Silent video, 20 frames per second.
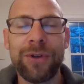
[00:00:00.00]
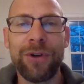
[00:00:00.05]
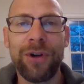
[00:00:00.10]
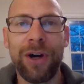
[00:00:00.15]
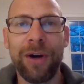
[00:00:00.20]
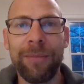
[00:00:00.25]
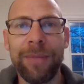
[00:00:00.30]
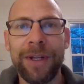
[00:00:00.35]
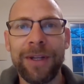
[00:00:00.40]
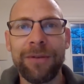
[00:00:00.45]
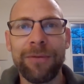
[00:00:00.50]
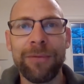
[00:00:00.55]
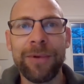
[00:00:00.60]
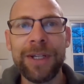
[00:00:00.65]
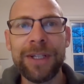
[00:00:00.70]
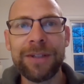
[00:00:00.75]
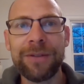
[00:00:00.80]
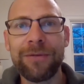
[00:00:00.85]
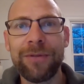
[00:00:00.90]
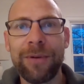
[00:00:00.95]
common
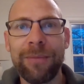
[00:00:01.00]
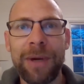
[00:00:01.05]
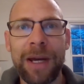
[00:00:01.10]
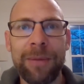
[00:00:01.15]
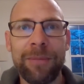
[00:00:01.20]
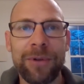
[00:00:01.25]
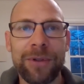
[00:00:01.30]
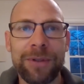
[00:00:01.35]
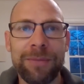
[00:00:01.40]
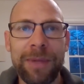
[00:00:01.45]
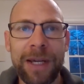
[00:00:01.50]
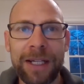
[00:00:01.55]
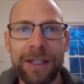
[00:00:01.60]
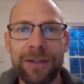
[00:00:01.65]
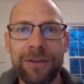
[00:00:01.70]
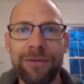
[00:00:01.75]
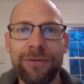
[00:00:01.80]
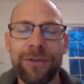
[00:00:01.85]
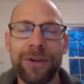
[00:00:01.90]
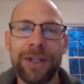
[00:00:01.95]
reason from my
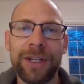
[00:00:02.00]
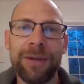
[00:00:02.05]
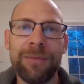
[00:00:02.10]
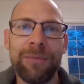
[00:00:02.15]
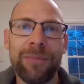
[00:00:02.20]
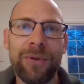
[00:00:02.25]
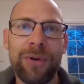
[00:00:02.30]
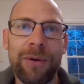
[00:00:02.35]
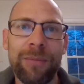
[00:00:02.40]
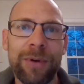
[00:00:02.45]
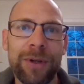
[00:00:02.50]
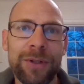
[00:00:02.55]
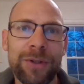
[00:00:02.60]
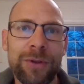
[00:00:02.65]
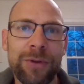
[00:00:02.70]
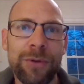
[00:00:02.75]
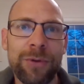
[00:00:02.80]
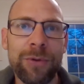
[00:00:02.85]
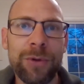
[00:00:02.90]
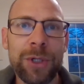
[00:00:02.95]
perspective for an improper
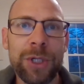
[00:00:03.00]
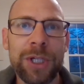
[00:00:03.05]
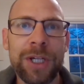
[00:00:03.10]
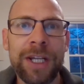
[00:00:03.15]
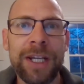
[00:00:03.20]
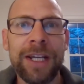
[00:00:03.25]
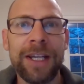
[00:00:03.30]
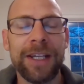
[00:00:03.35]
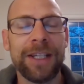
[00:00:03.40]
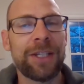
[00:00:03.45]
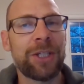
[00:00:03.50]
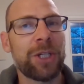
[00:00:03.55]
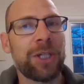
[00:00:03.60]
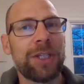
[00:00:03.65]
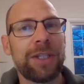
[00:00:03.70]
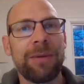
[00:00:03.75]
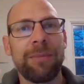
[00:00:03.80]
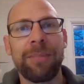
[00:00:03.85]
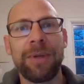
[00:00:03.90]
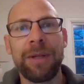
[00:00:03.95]
solution is
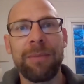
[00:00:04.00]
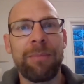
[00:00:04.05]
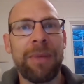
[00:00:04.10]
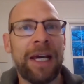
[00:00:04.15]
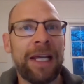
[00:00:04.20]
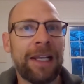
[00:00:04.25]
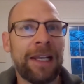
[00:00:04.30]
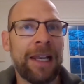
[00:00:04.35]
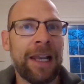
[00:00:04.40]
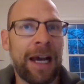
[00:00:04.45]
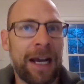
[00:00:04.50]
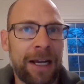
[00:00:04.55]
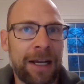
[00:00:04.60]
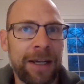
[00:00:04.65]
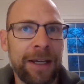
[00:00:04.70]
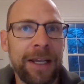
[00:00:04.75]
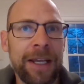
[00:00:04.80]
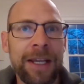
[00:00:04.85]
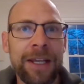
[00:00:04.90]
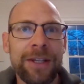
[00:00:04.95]
just simply bad luck.
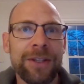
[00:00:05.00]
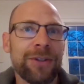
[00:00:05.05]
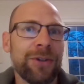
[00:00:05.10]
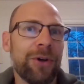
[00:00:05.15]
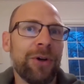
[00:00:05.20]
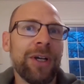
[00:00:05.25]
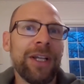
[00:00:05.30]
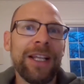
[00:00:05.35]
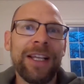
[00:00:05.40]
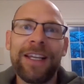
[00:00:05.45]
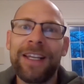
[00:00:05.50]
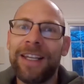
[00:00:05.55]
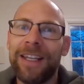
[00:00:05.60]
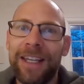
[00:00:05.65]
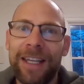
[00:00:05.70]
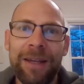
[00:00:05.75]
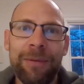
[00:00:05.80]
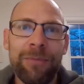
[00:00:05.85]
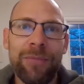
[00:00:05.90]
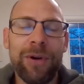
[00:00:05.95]
So
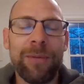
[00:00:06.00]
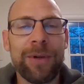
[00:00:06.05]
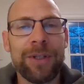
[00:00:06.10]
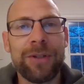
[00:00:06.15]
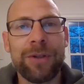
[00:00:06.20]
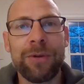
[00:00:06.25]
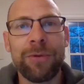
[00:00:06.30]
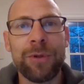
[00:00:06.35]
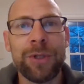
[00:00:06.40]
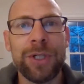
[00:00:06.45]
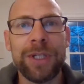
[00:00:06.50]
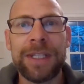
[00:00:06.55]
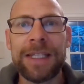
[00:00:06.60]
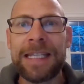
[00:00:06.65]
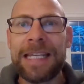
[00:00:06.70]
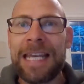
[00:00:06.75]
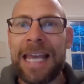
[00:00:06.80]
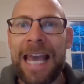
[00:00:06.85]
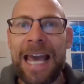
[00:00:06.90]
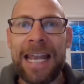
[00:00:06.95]
improper solutions
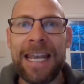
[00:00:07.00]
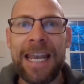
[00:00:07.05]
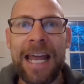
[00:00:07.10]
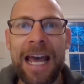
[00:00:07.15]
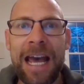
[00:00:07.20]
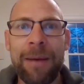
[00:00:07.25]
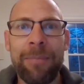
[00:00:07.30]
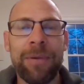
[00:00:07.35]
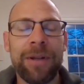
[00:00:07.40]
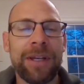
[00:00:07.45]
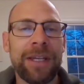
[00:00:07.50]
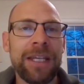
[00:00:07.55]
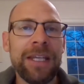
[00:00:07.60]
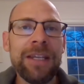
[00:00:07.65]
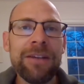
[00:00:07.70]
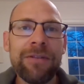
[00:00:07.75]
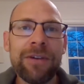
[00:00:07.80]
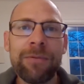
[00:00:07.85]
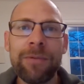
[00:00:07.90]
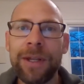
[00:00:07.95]
can happen
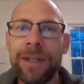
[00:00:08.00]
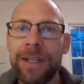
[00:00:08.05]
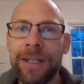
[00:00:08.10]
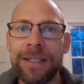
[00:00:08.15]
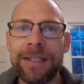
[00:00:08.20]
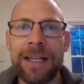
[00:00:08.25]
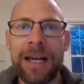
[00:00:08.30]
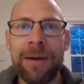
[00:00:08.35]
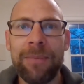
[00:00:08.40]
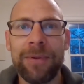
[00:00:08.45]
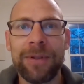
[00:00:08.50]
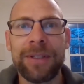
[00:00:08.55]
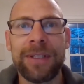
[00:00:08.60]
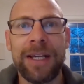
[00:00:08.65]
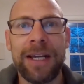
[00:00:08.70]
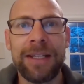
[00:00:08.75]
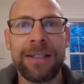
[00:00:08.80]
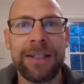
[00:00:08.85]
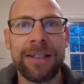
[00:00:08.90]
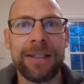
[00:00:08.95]
even when the sample
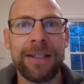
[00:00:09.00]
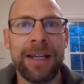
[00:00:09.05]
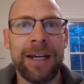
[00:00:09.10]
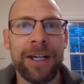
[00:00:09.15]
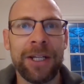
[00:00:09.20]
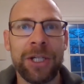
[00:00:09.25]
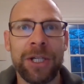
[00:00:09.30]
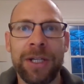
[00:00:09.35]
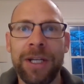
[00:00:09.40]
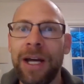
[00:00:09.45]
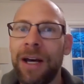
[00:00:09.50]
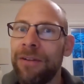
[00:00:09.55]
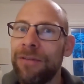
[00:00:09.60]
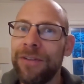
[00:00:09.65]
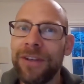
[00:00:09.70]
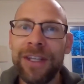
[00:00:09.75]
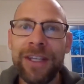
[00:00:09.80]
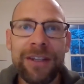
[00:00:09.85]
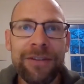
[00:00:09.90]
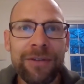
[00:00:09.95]
size is large enough,
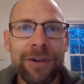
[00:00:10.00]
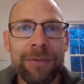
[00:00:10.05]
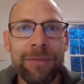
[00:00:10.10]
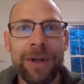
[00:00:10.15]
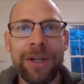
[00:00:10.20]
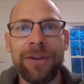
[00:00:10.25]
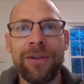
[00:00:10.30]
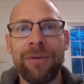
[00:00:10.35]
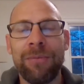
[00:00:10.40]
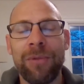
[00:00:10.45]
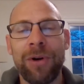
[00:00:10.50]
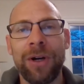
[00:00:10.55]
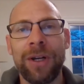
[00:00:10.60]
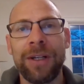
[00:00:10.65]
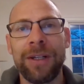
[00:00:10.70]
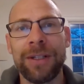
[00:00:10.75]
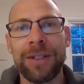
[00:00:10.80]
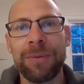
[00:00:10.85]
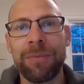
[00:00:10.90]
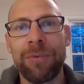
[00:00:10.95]
even when your
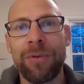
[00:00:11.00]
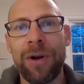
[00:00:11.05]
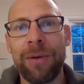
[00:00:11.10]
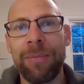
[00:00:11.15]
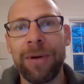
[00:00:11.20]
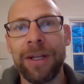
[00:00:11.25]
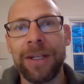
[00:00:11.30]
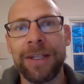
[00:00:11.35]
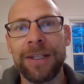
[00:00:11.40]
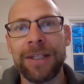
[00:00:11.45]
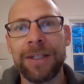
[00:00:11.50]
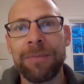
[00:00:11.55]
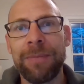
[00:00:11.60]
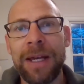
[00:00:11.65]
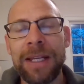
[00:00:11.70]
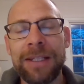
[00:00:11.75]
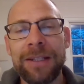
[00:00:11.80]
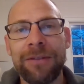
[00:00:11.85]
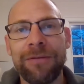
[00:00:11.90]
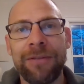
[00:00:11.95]
model is properly
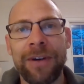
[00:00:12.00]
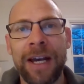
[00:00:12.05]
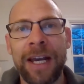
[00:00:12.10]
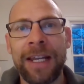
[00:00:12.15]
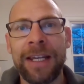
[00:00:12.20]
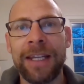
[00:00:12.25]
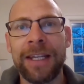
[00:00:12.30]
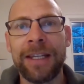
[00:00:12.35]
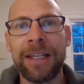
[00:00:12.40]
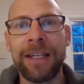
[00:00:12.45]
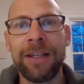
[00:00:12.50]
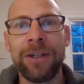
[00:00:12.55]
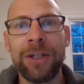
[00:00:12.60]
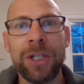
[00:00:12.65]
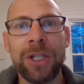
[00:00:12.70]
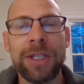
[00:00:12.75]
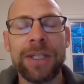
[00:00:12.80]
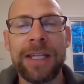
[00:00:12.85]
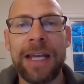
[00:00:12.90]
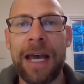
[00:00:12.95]
specified. It could
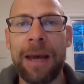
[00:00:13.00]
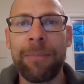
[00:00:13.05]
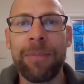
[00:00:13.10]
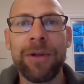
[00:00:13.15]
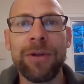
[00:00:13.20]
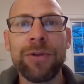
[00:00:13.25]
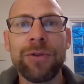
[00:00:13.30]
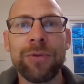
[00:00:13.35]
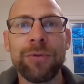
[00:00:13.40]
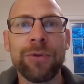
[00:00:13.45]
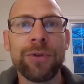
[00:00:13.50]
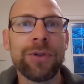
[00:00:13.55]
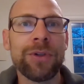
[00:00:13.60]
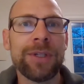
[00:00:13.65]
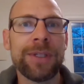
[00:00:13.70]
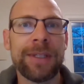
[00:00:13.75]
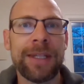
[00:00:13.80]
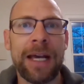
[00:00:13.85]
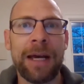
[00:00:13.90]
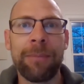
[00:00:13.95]
just happen due to
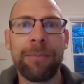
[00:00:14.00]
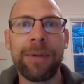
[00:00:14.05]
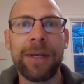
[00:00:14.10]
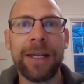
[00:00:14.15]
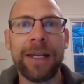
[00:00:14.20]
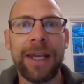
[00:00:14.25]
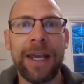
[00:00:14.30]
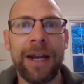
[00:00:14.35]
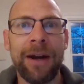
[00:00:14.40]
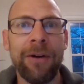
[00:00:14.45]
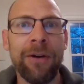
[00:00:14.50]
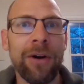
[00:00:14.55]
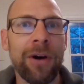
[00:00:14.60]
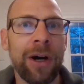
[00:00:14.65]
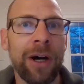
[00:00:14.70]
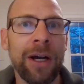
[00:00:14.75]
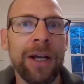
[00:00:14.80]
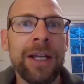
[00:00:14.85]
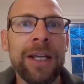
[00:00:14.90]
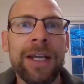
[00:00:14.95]
sampling
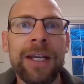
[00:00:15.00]
error.